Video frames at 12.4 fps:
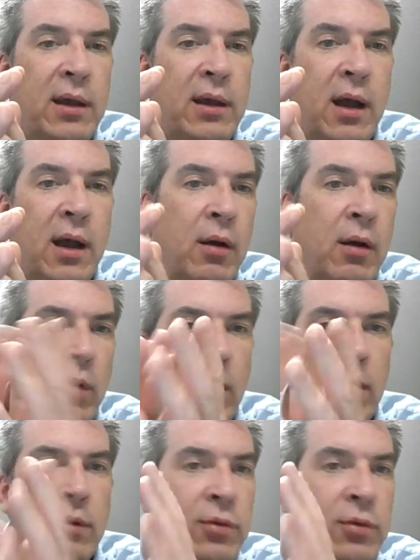
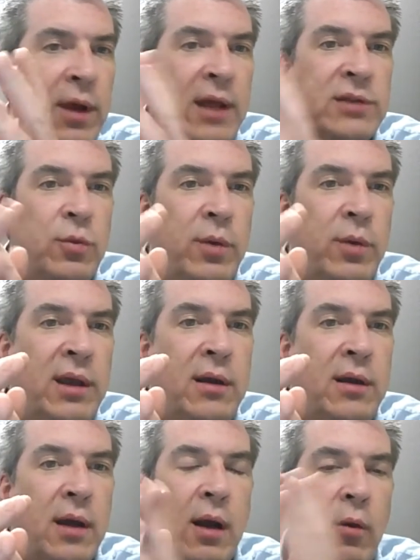1 or 2 days a
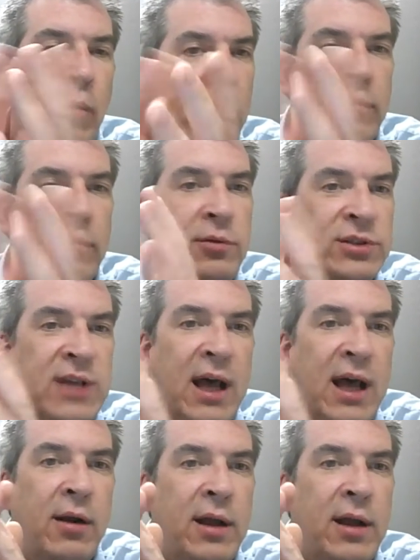week, 1 or 2
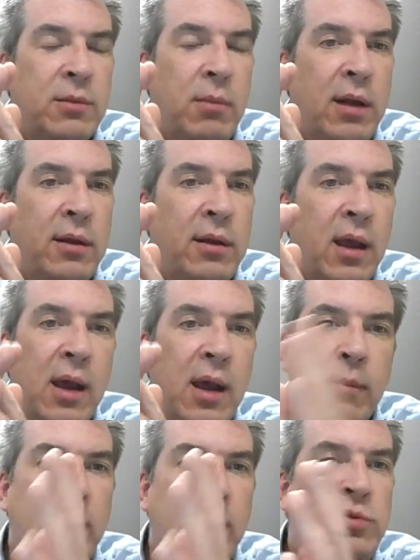Saturdays a month.
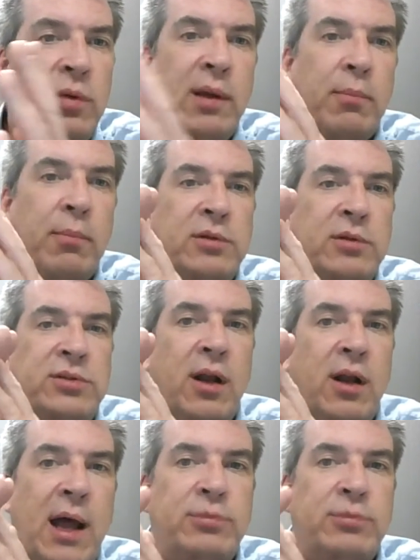But that was really a
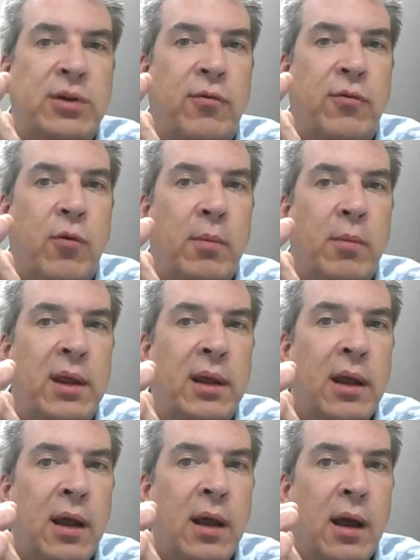personal option for me.
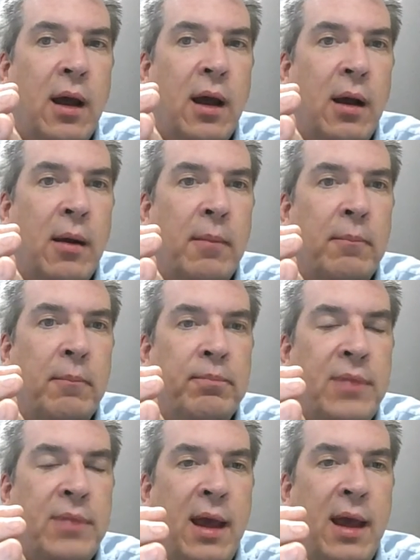
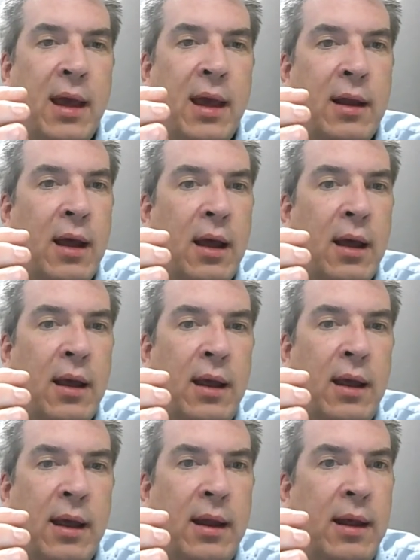And
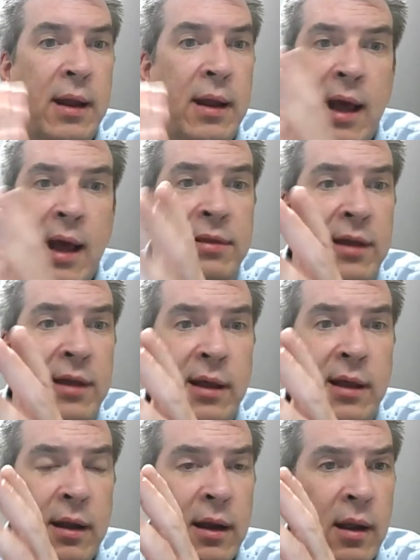I think that